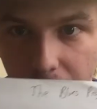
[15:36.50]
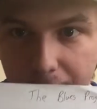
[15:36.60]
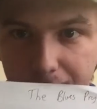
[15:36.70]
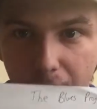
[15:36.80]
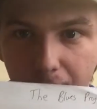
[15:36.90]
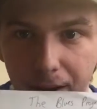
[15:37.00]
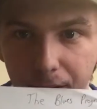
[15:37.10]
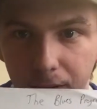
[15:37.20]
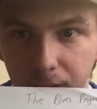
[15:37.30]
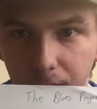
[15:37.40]
and
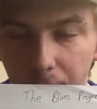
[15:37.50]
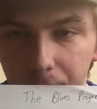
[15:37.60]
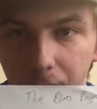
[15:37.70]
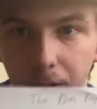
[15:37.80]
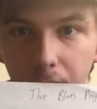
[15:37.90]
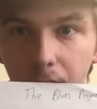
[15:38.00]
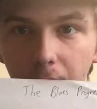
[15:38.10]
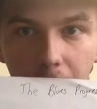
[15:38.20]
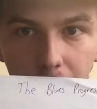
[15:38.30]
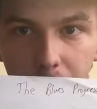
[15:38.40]
then I'm going
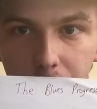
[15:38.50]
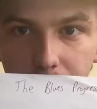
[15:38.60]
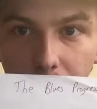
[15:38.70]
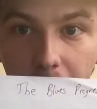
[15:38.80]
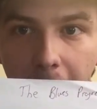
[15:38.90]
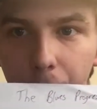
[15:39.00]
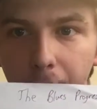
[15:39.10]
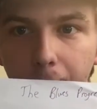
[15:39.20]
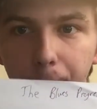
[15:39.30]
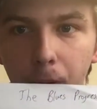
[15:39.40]
to
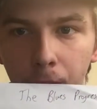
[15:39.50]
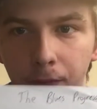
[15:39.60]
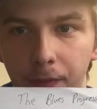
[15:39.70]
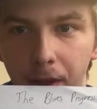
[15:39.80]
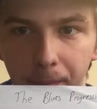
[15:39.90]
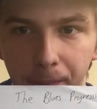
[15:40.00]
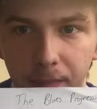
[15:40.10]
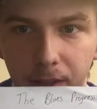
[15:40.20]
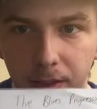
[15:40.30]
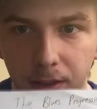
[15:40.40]
elaborate on both of them
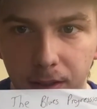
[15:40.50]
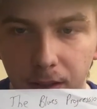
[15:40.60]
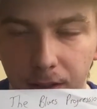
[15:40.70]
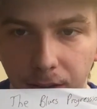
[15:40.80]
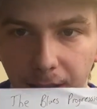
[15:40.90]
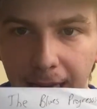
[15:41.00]
on the